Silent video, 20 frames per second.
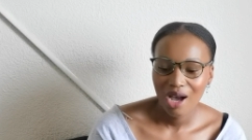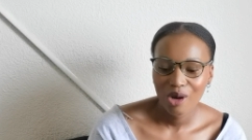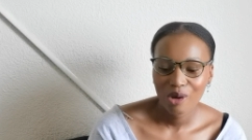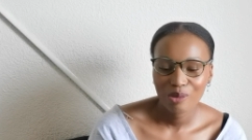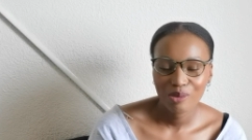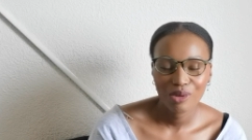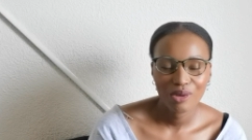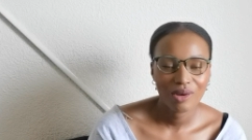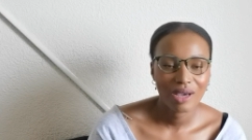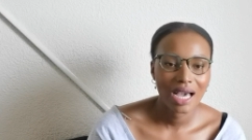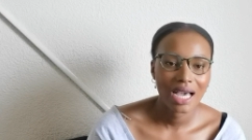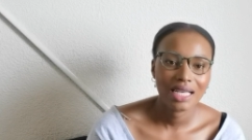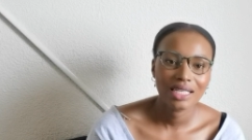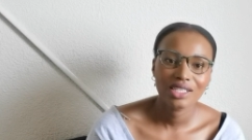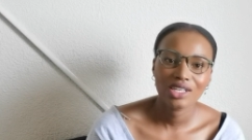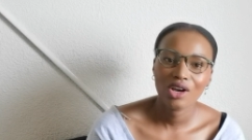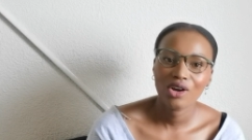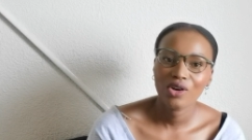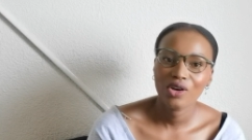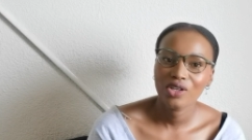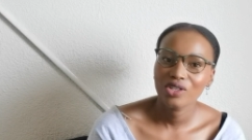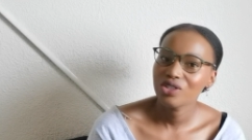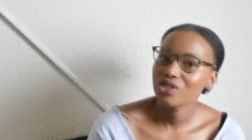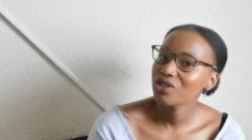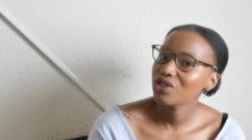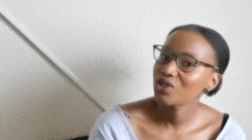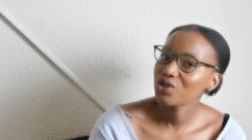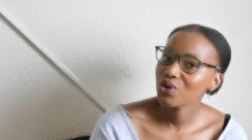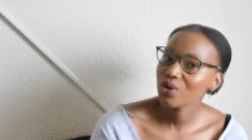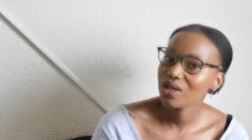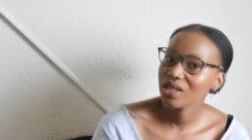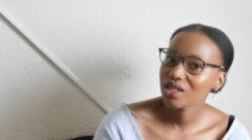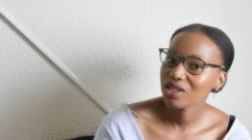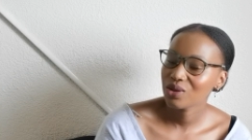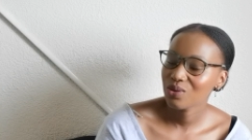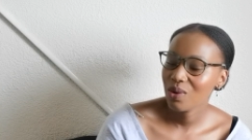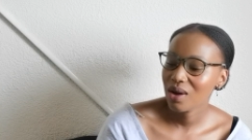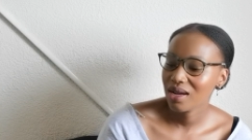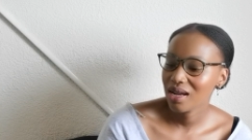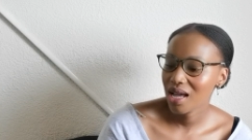I hope you guys are going to enjoy
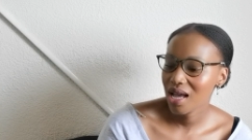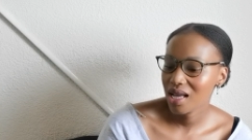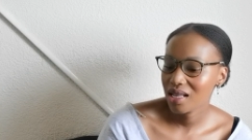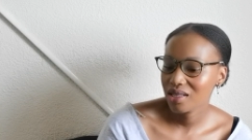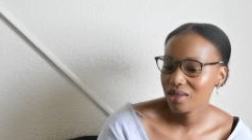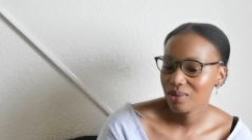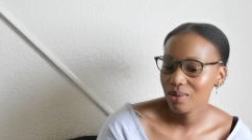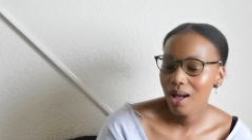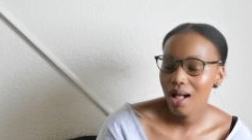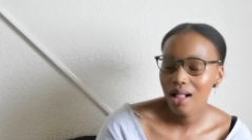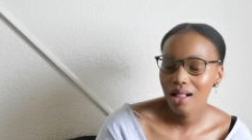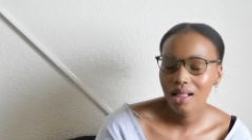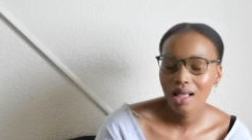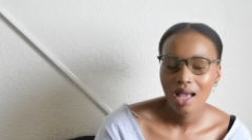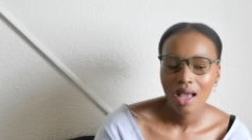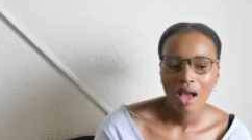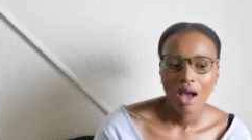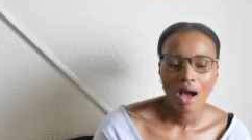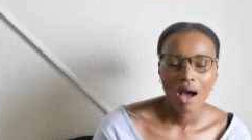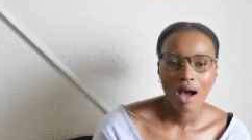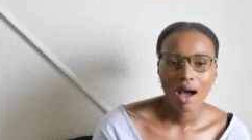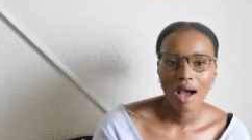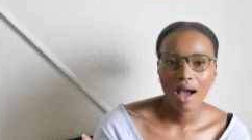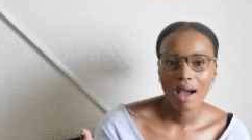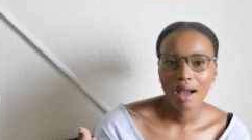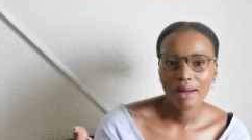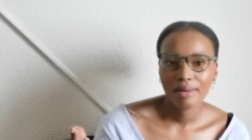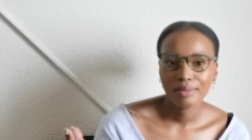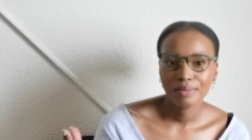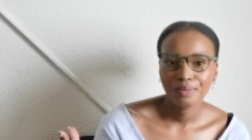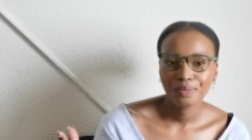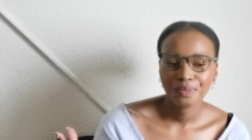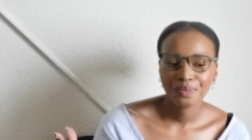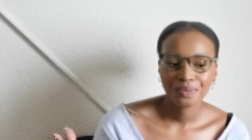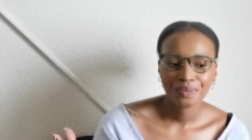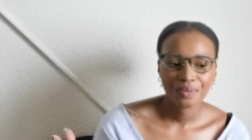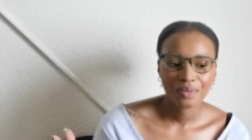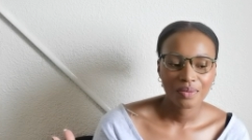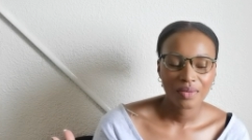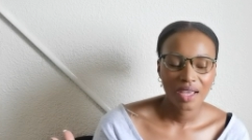this one as well.
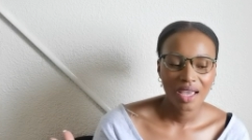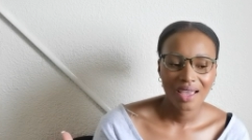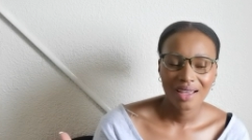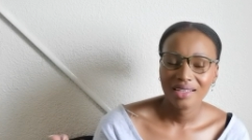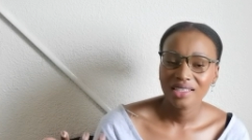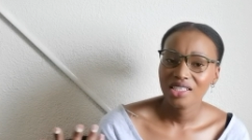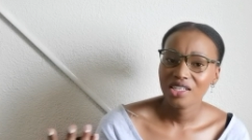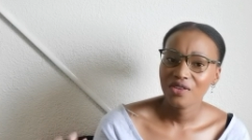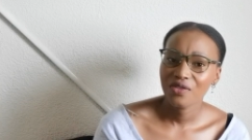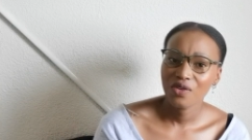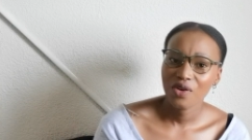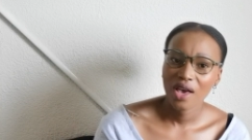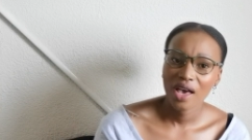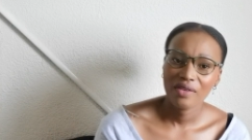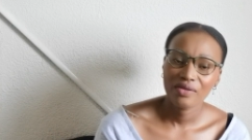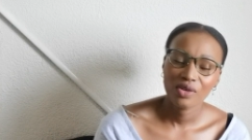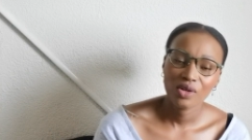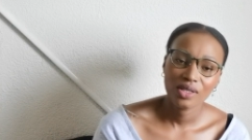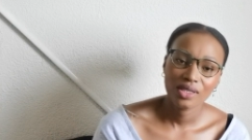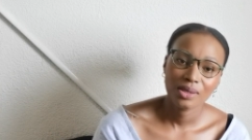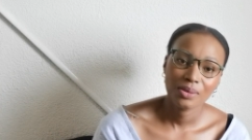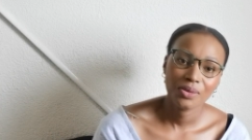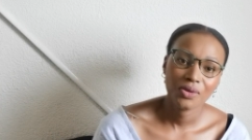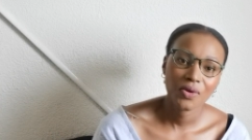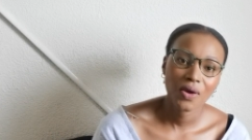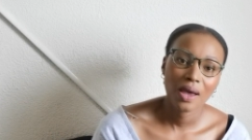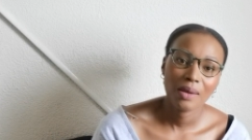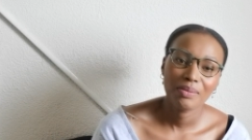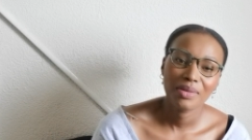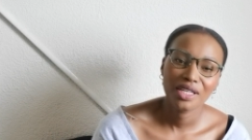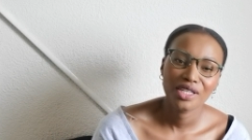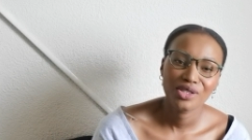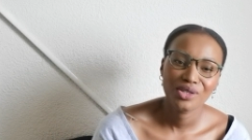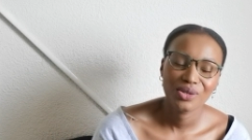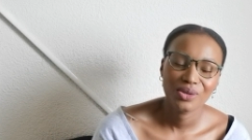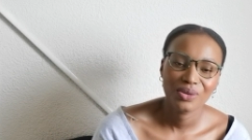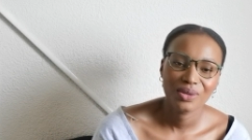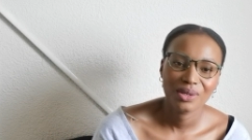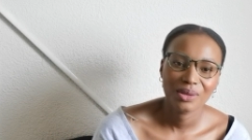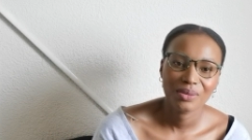Um, and if you have not subscribed,
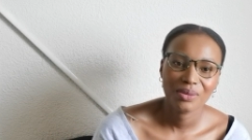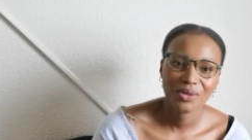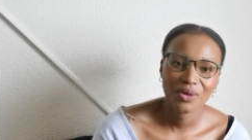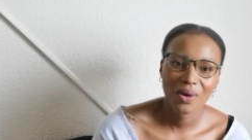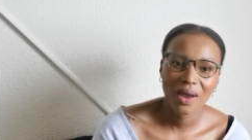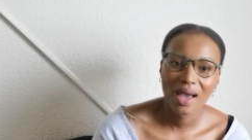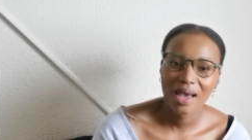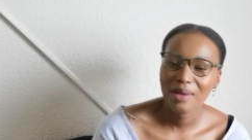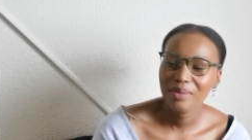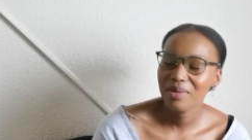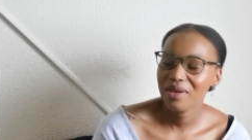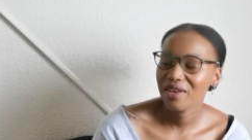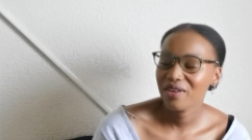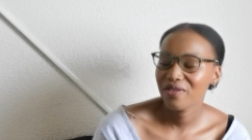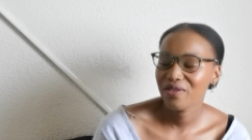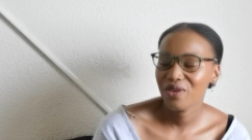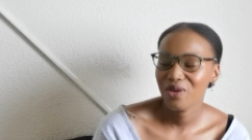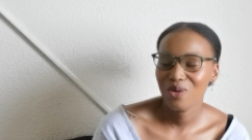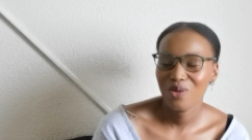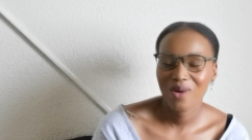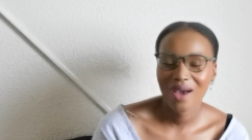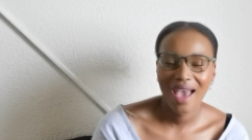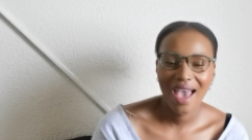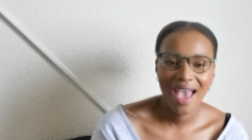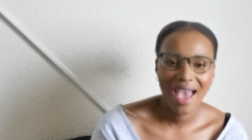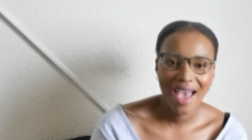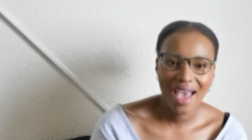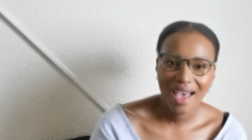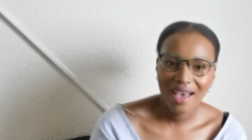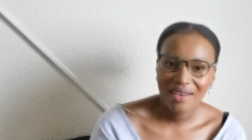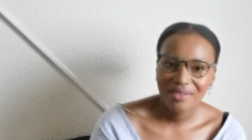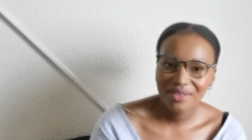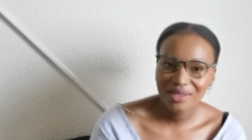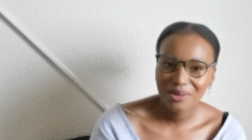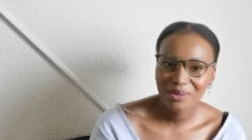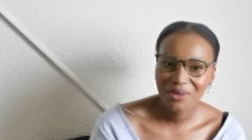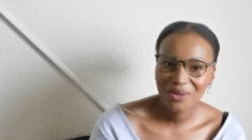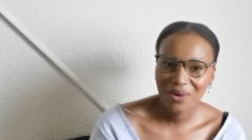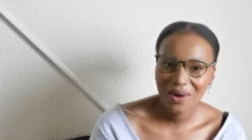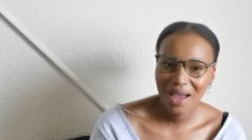please do subscribe. If you have
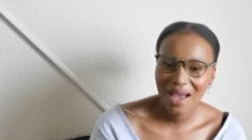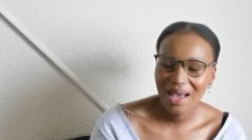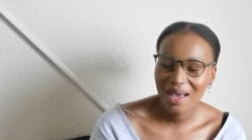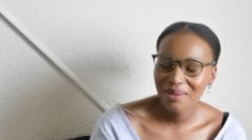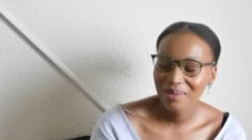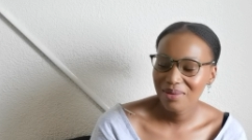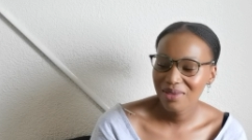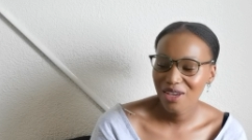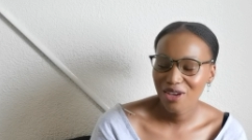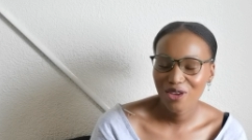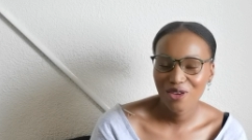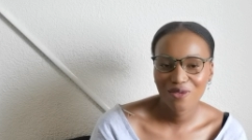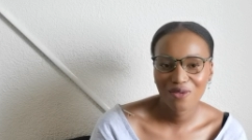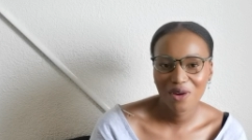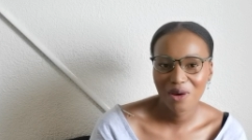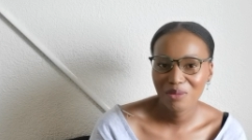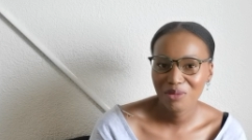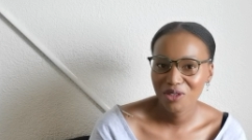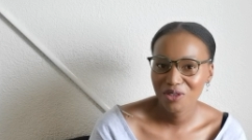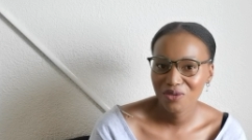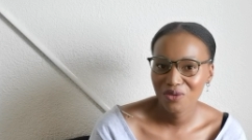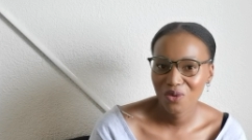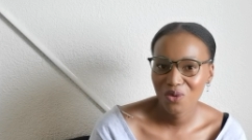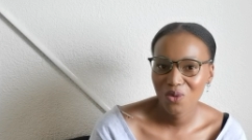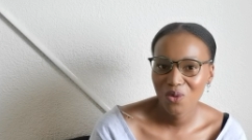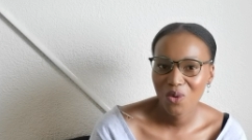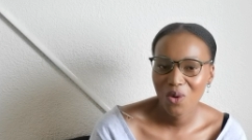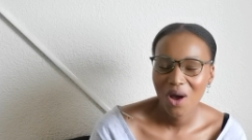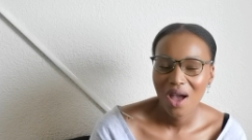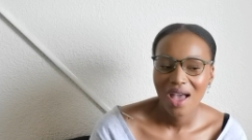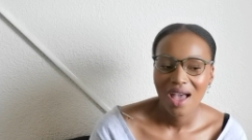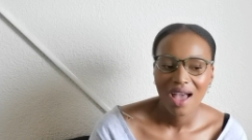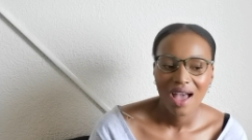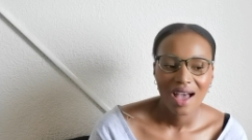subscribed, thank you very much for